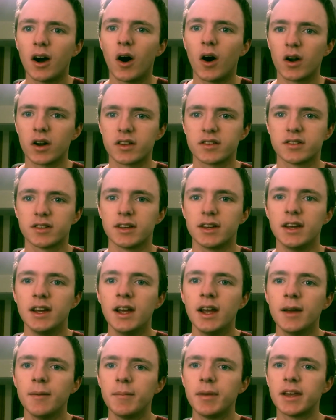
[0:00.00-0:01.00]
honestly,
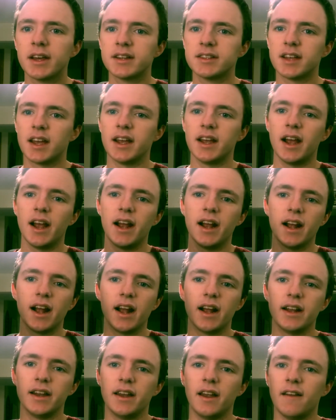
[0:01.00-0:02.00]
because
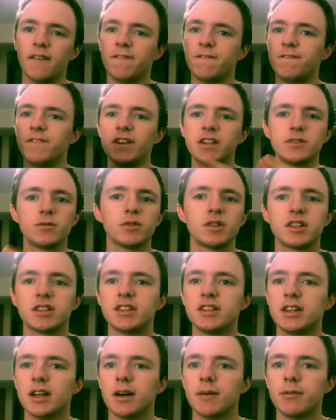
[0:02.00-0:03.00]
it fits with the
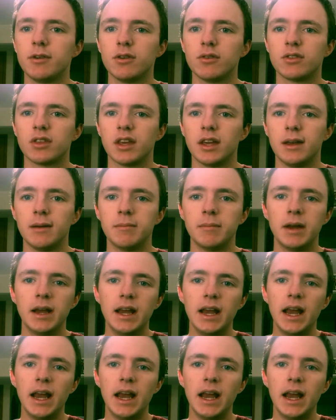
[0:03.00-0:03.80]
CW theme.